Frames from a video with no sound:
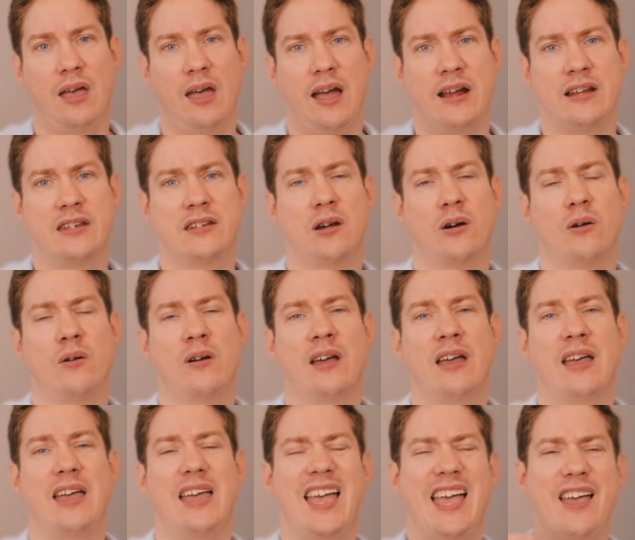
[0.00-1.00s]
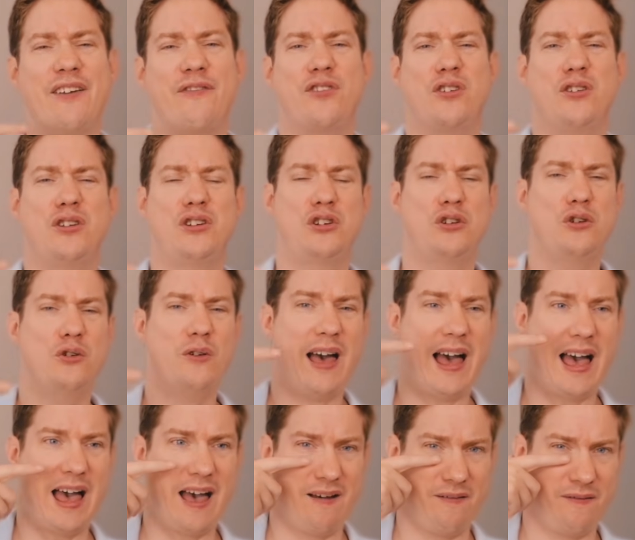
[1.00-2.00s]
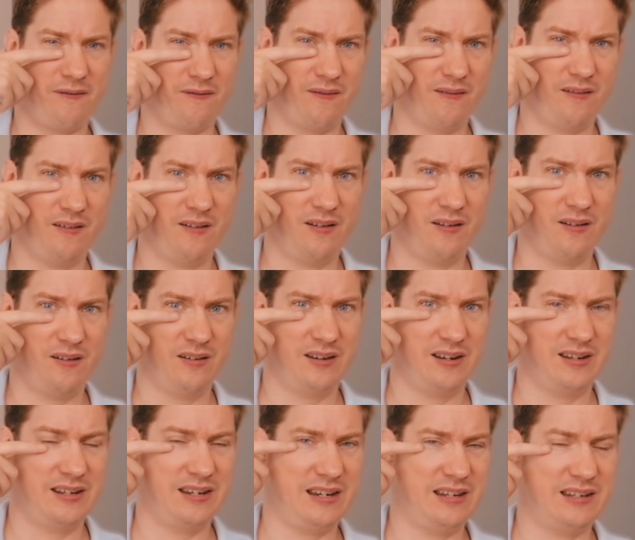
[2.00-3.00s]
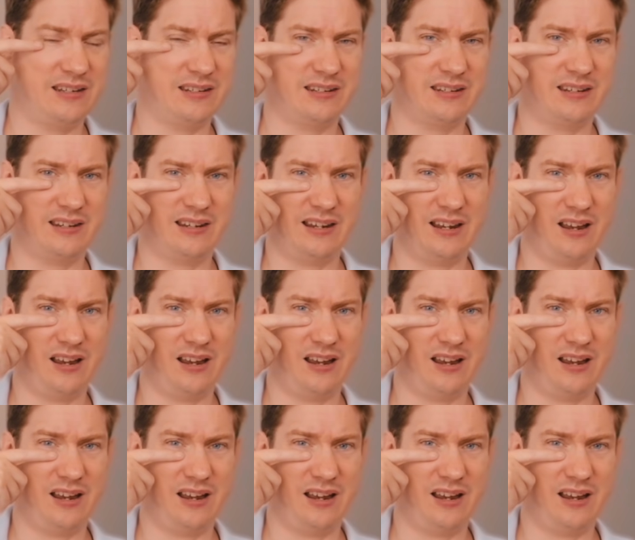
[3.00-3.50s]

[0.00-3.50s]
And so if you do have these